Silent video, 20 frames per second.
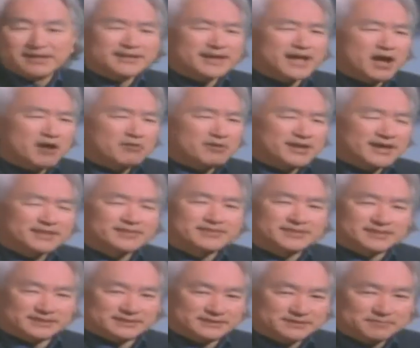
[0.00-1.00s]
Now get
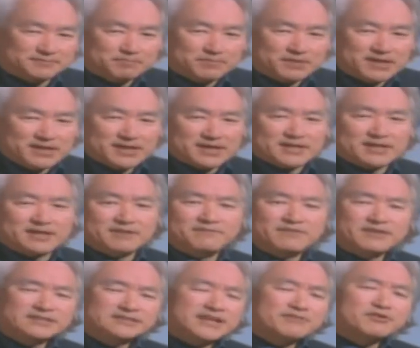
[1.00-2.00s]
this, if
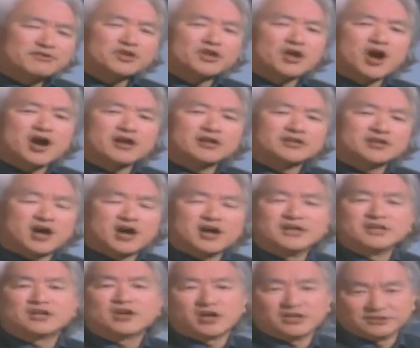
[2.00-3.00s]
he's ever knocked
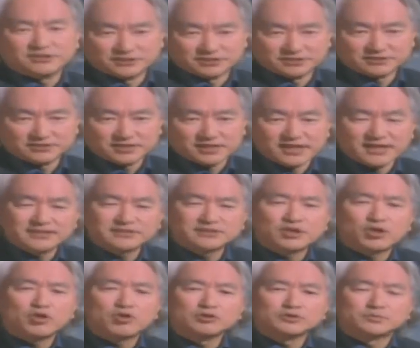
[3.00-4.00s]
unconscious, his
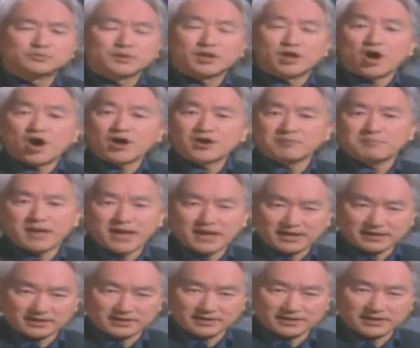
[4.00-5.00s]
clothes will
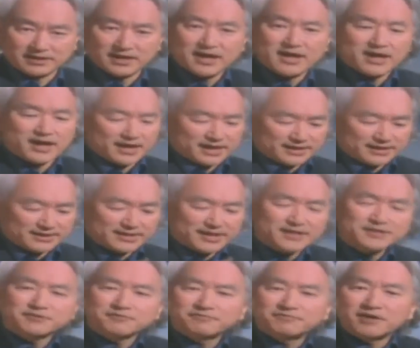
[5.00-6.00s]
automatically
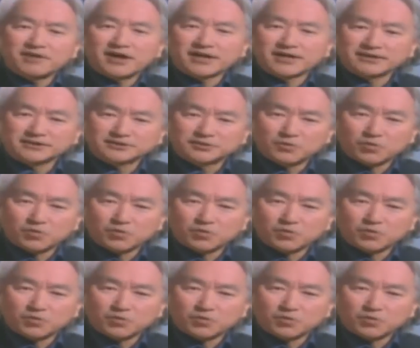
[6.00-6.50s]
identify his